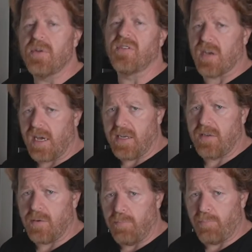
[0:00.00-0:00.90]
decided
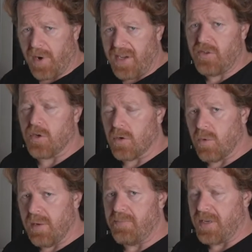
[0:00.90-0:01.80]
to braise your
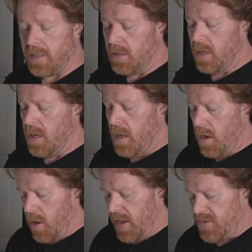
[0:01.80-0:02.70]
ribs in,
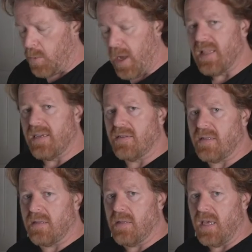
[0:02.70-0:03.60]
as well as
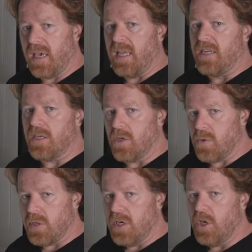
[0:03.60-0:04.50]
the
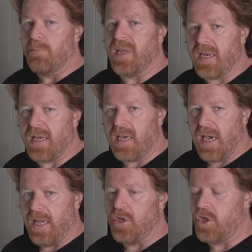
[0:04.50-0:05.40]
continued humidity
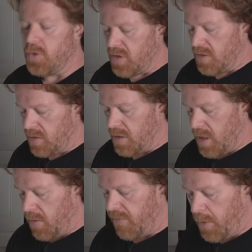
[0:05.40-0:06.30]
and juices that
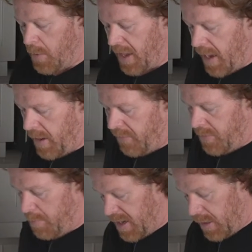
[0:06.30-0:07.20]
are flowing out of the
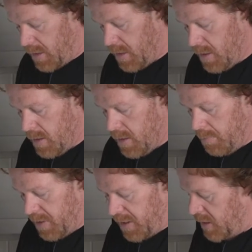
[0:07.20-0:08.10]
meat.
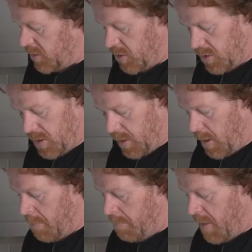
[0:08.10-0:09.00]
But these just look
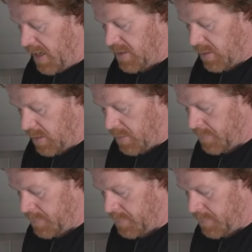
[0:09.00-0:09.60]
amazing.